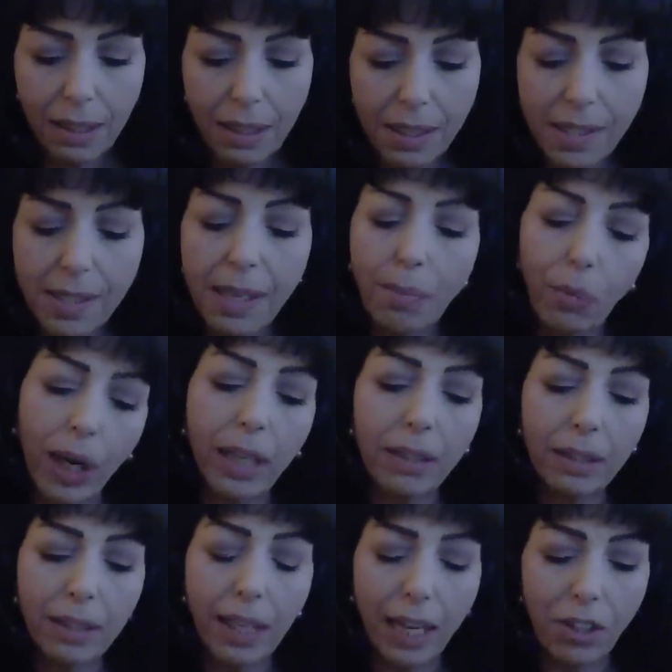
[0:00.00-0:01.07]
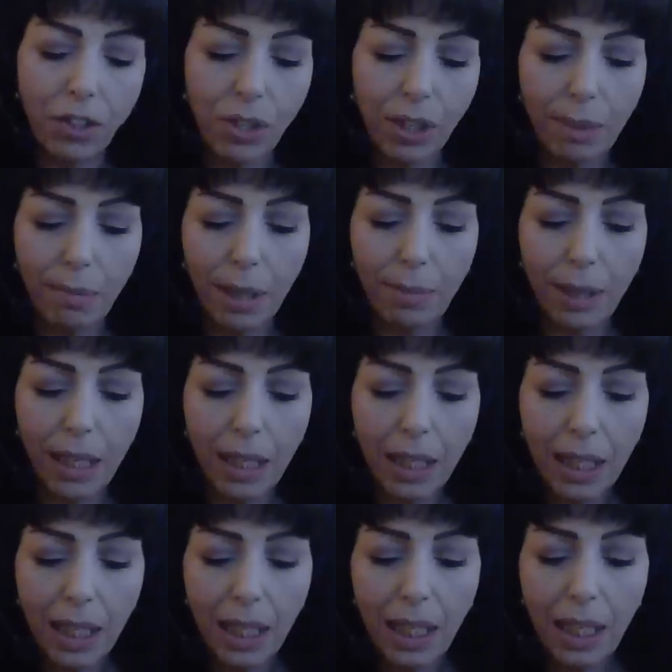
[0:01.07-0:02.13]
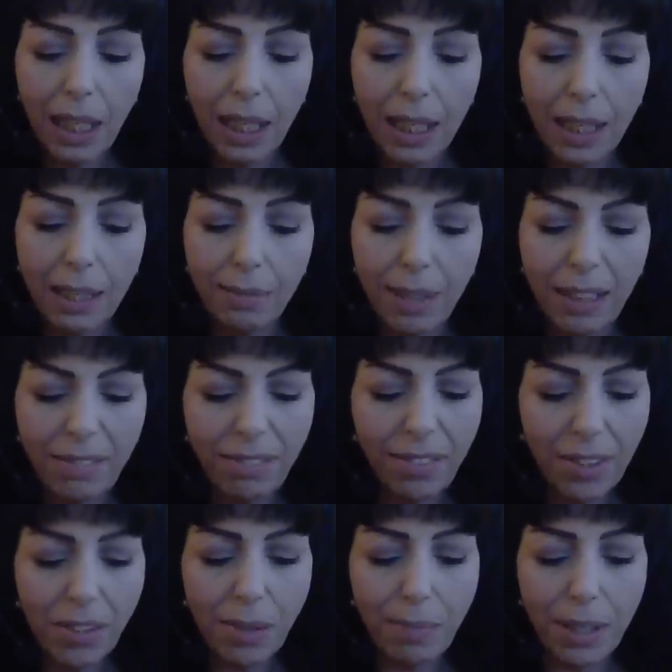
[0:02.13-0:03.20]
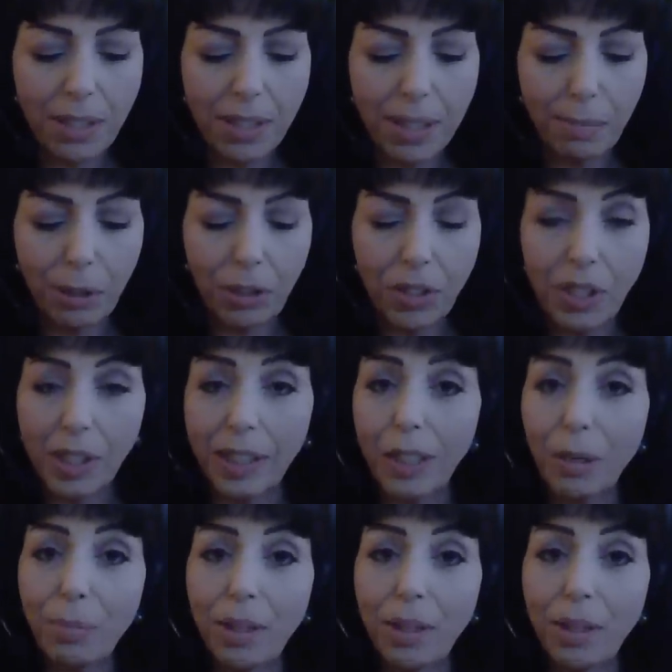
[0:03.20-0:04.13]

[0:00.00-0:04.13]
somewhat actually maybe, it feels a bit similar to Leo,